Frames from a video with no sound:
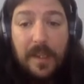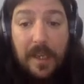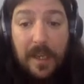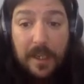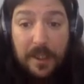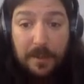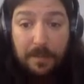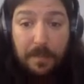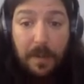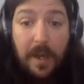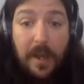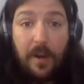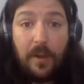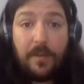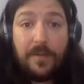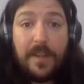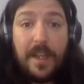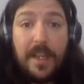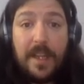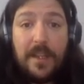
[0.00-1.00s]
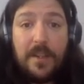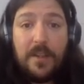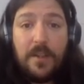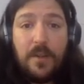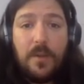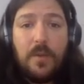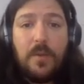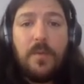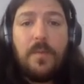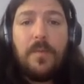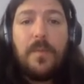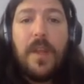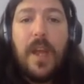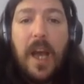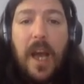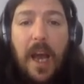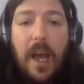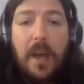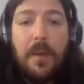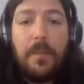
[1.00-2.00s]
As part of the EGU,
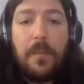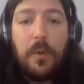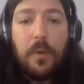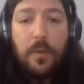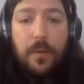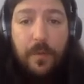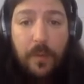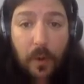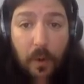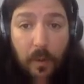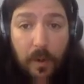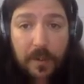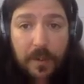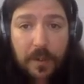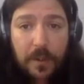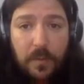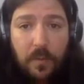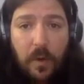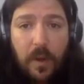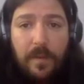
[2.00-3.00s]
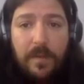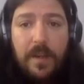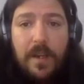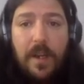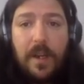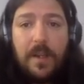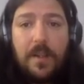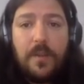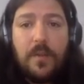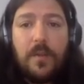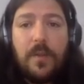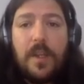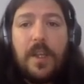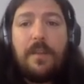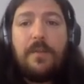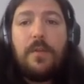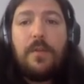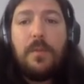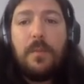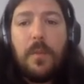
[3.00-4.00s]
I put forward this webinar to
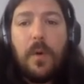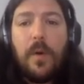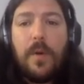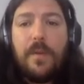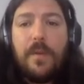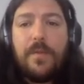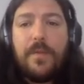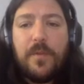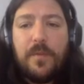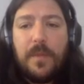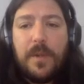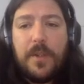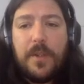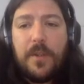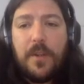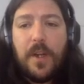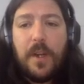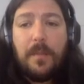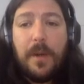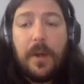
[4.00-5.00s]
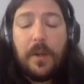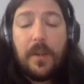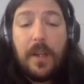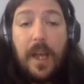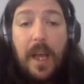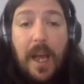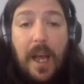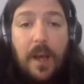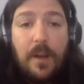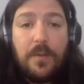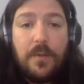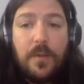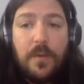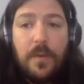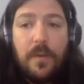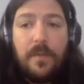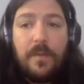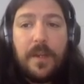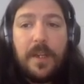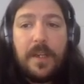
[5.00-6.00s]
give more information about how to
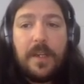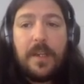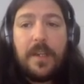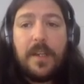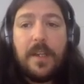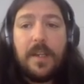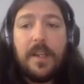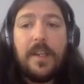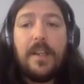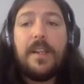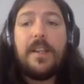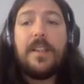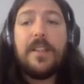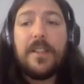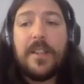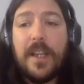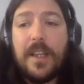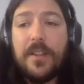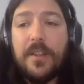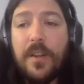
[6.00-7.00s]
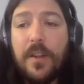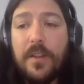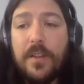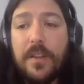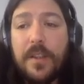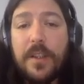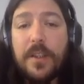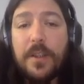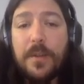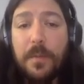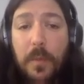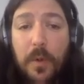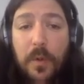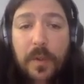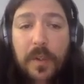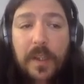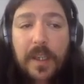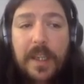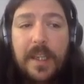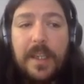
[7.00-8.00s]
convene sessions
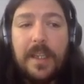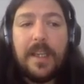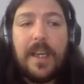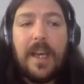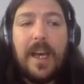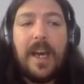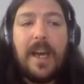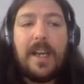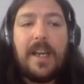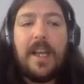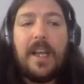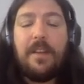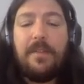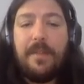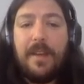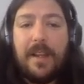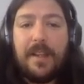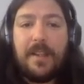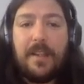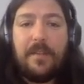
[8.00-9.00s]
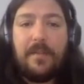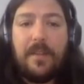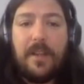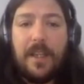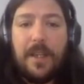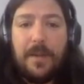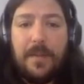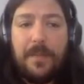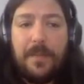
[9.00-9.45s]
smoothly and effectively.